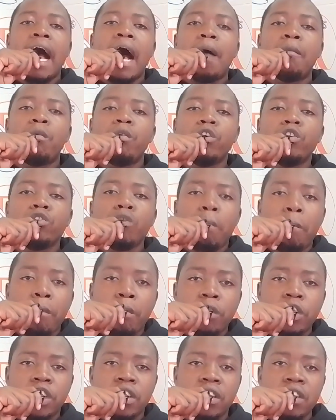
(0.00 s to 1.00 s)
I'm going to
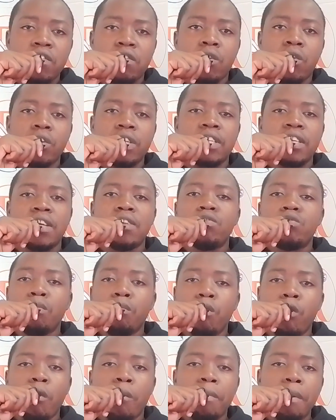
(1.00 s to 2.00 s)
push this content
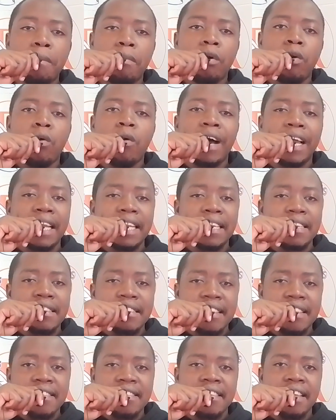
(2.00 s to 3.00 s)
to more people who are
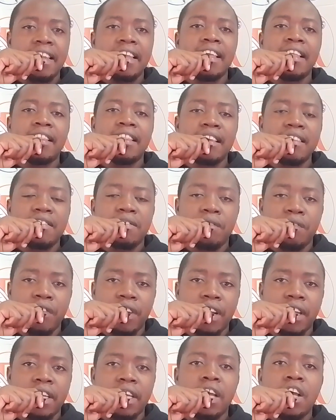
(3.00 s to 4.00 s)
interested in this
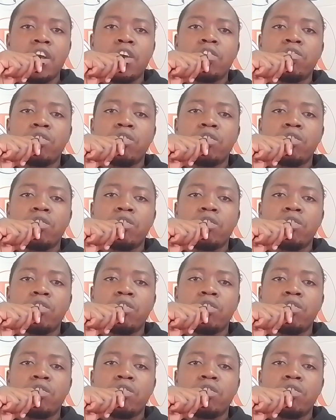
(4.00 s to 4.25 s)
field.